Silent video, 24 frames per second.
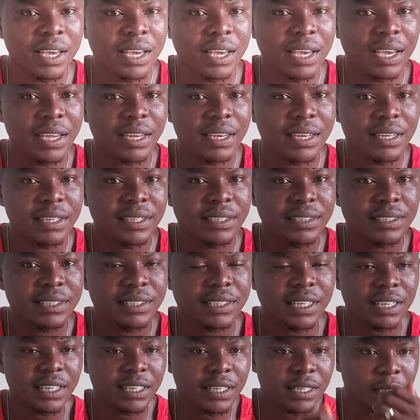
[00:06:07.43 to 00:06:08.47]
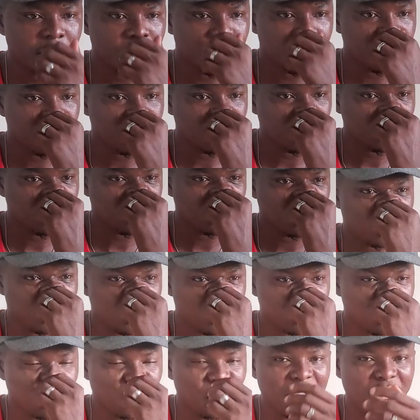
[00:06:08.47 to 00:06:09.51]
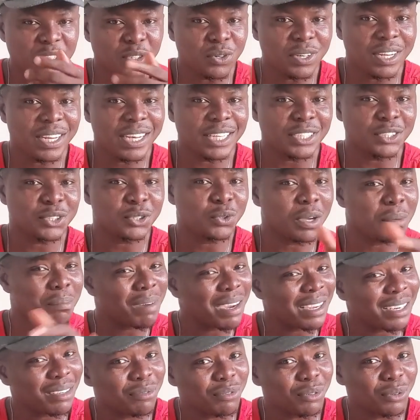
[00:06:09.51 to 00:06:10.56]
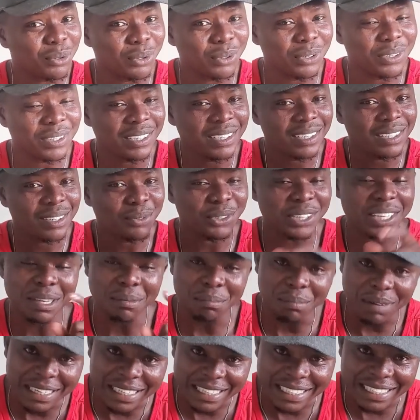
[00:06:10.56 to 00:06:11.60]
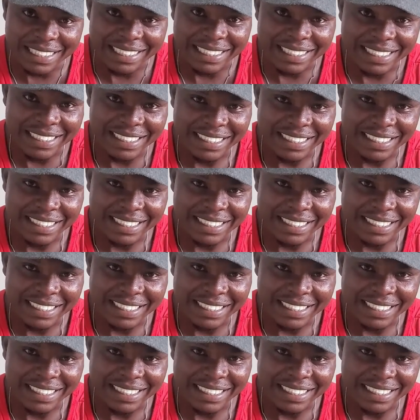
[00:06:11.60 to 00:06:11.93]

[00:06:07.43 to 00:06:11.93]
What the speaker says: And she said, so when I told her that she should go and buy the food with her money,